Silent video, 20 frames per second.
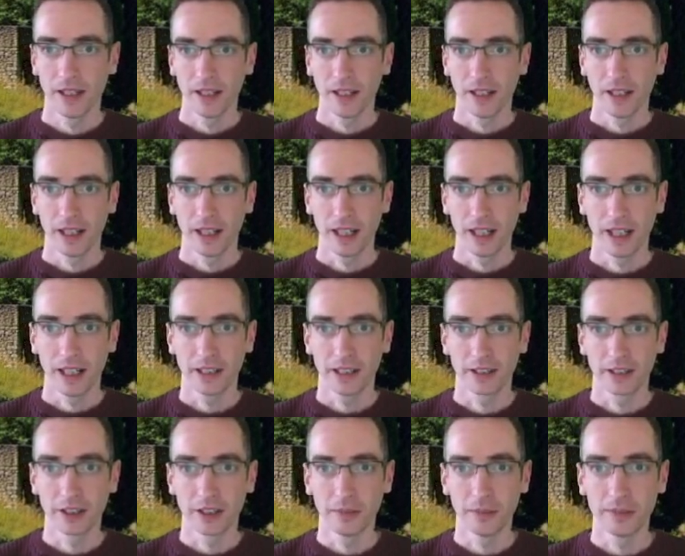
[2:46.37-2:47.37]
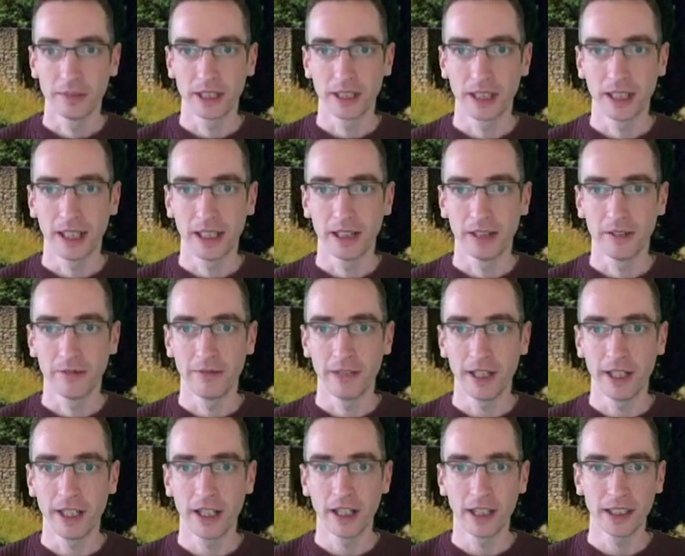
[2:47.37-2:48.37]
And comes in
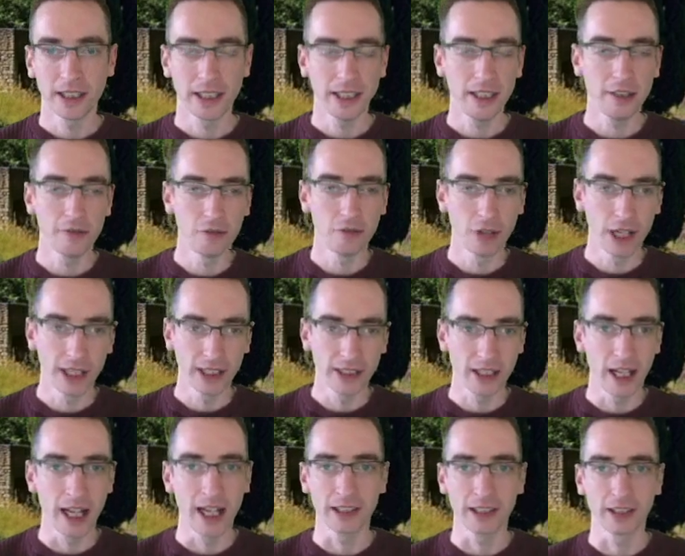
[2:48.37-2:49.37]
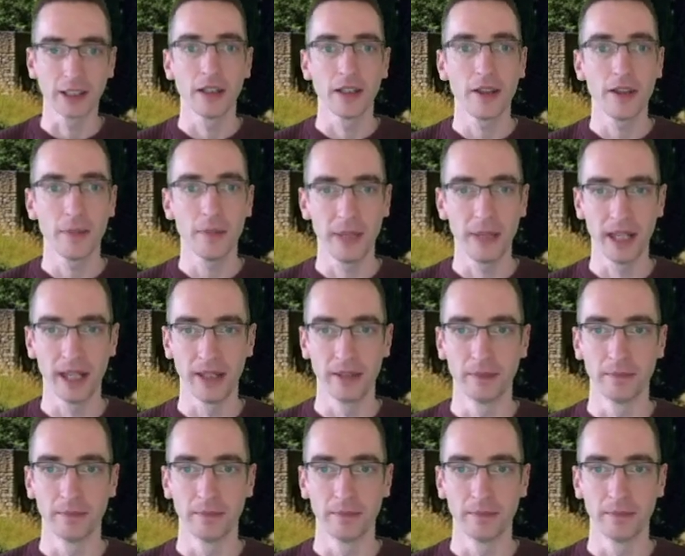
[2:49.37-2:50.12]
very nicely right at the pin.